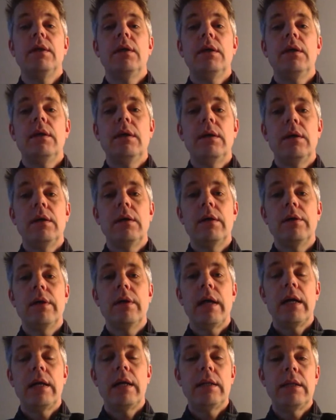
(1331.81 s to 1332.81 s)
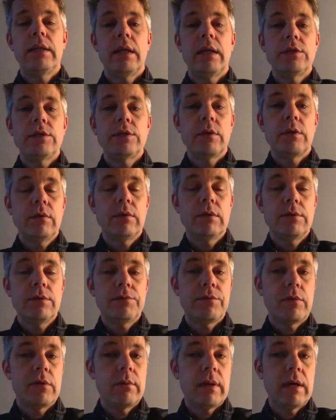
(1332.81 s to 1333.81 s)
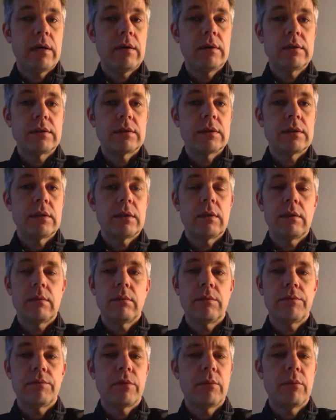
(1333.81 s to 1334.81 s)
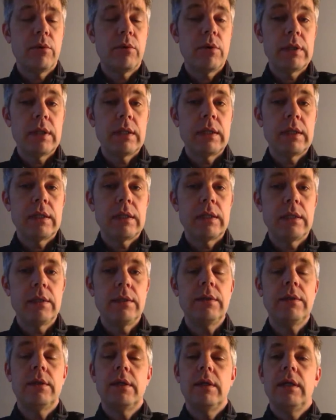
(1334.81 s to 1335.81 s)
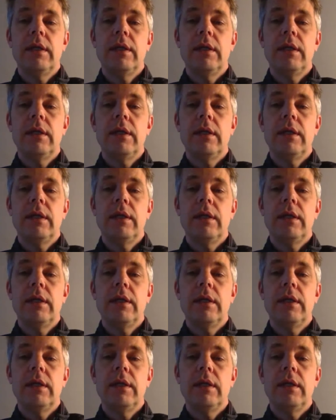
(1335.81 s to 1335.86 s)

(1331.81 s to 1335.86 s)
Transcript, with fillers: and I sold it for about for more than a year.